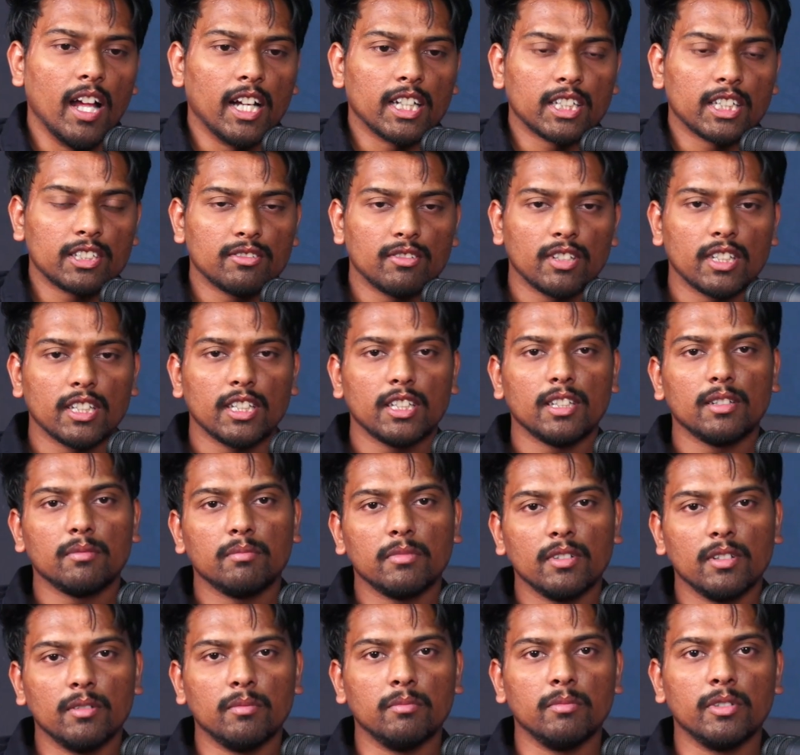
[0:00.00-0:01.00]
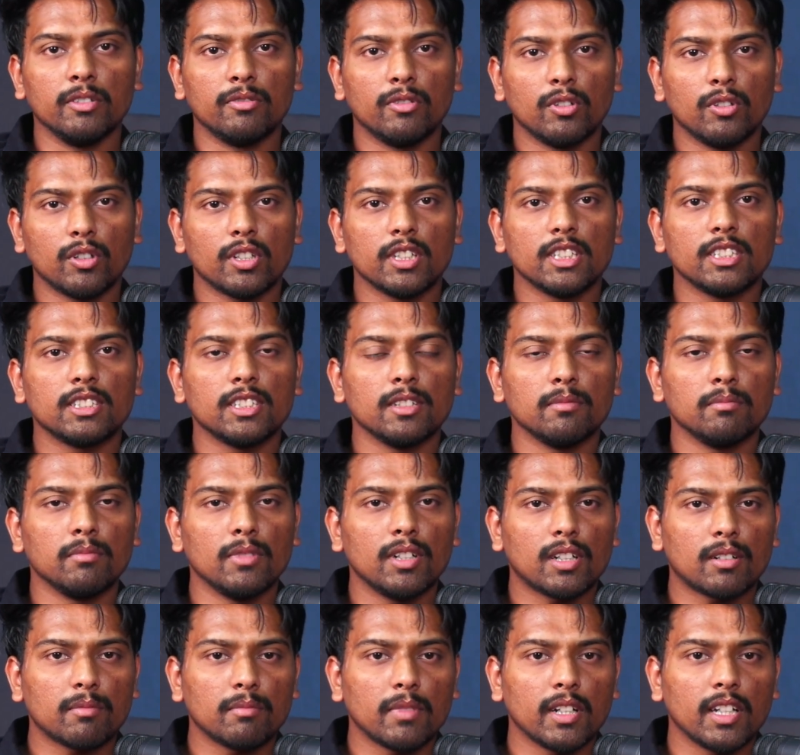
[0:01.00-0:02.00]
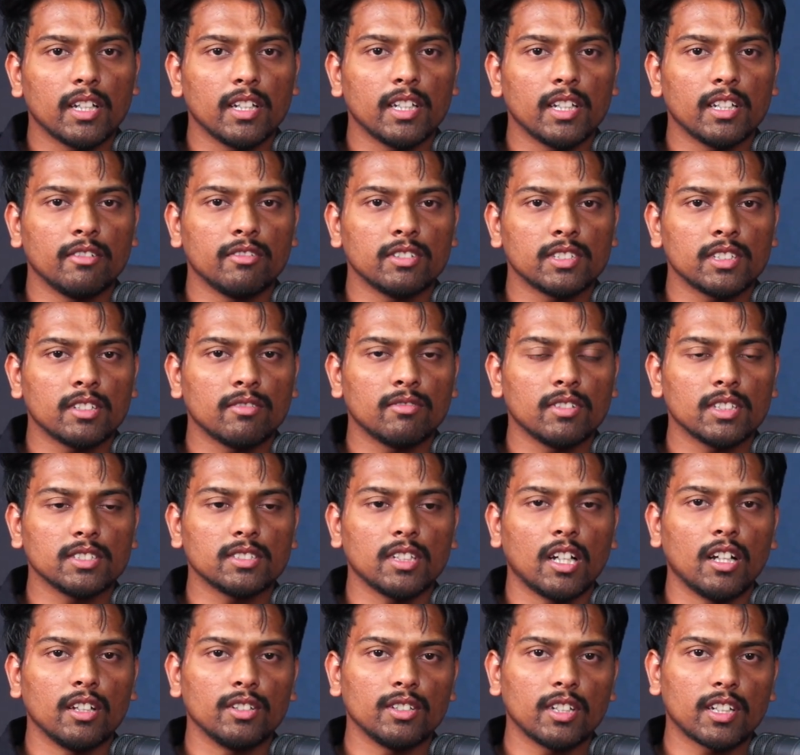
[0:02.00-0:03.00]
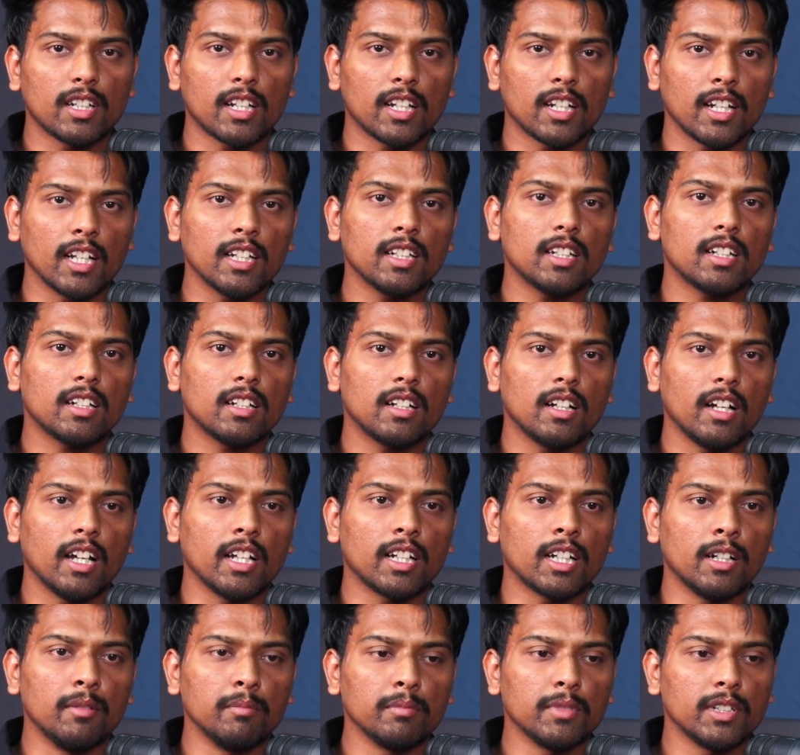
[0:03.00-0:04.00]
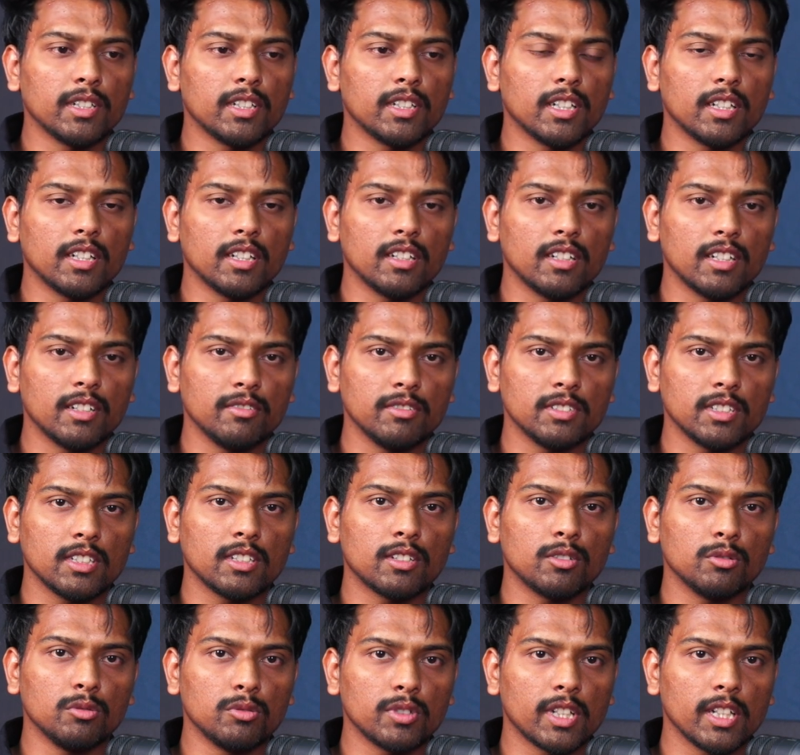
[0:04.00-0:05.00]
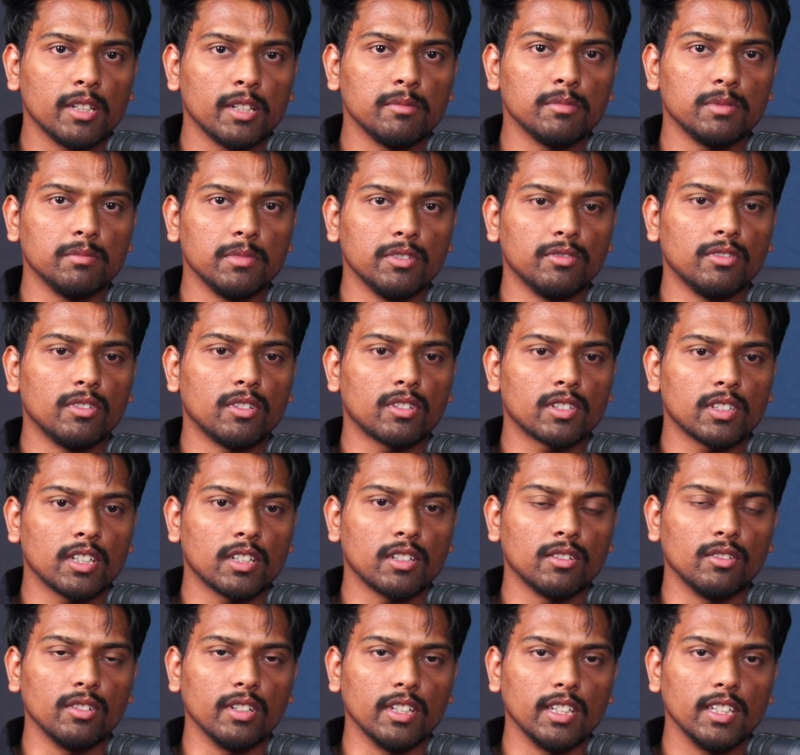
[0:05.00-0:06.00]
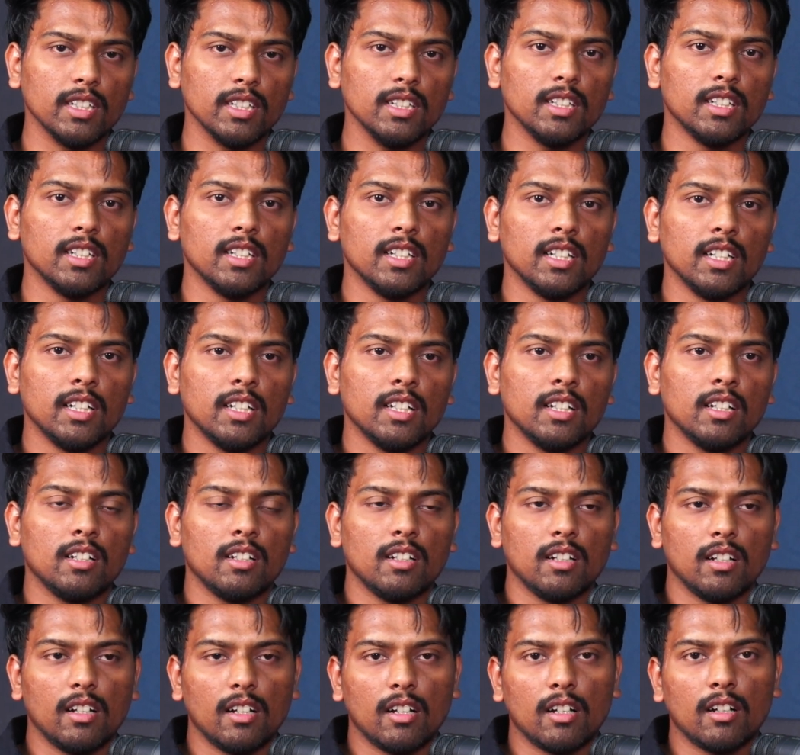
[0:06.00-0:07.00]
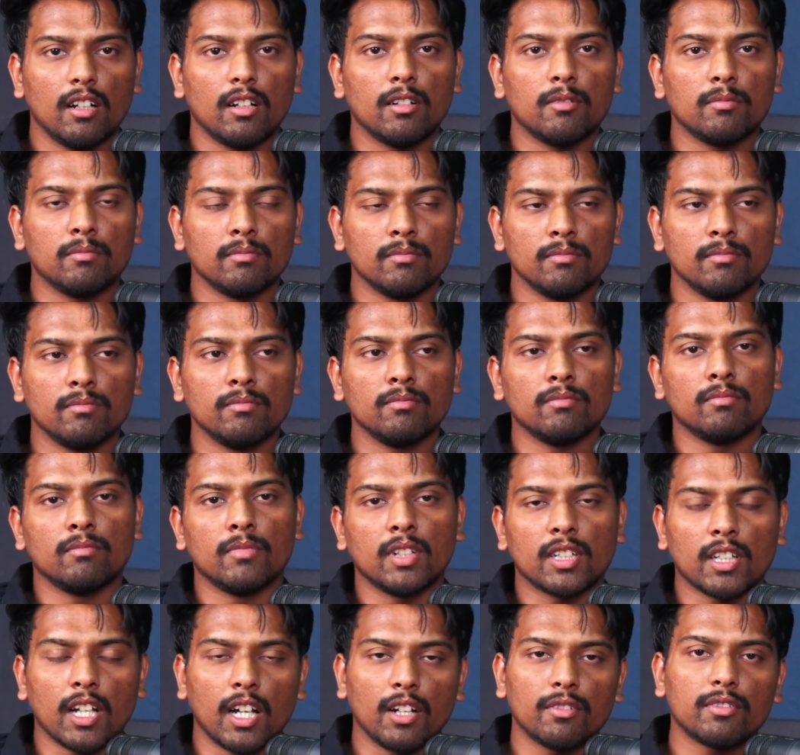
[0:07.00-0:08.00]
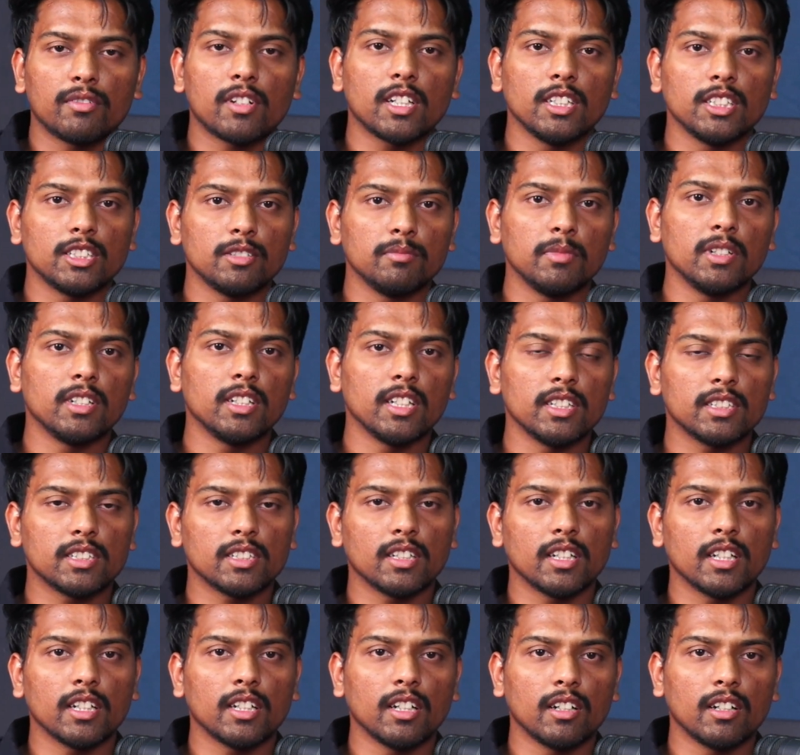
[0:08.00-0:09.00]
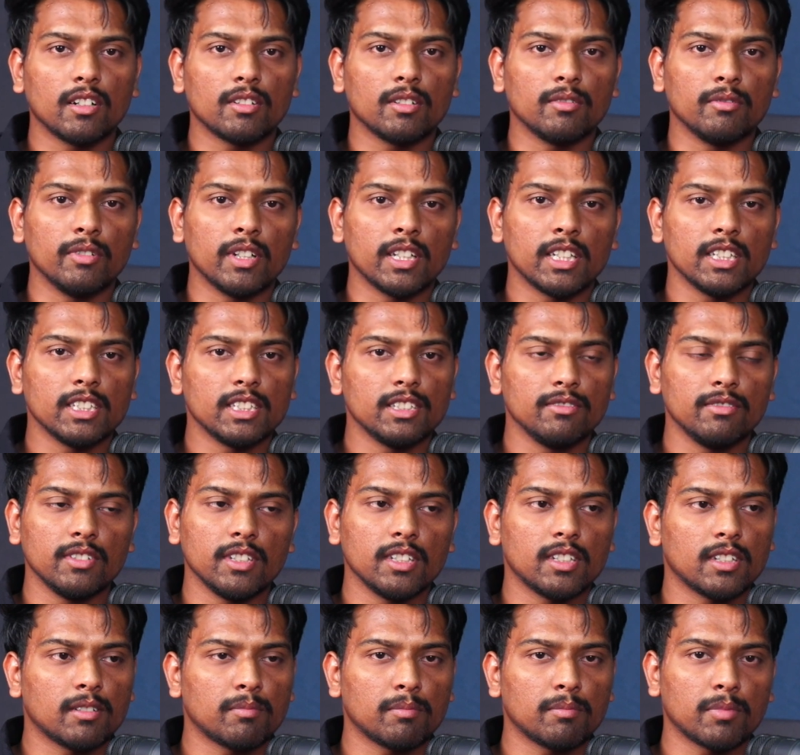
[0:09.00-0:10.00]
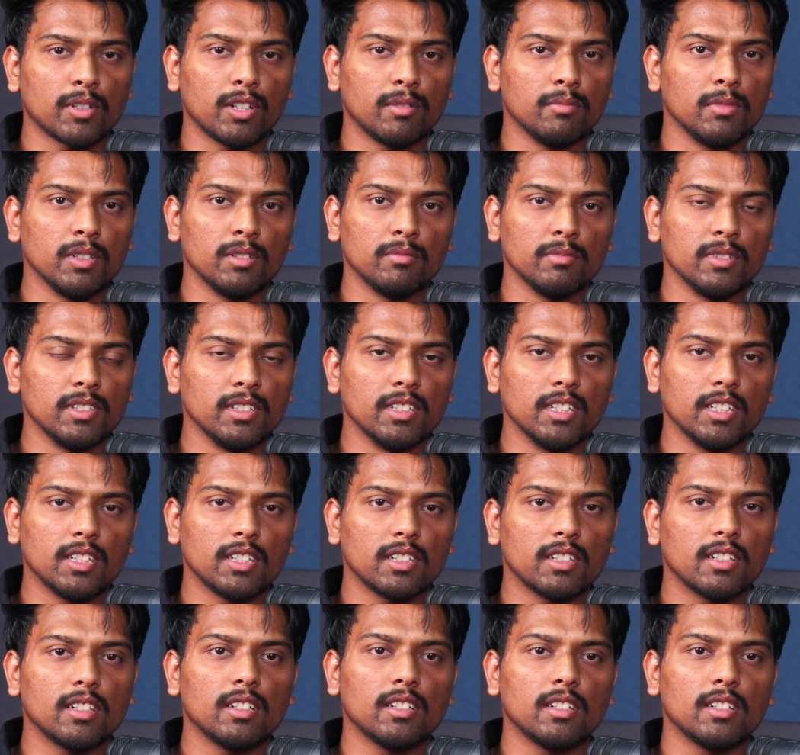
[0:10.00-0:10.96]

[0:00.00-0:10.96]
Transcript: actually, before December, my revision was on the track. I completed revision two times before that only. Uh, but after instrumentation, I got very severe problem in that.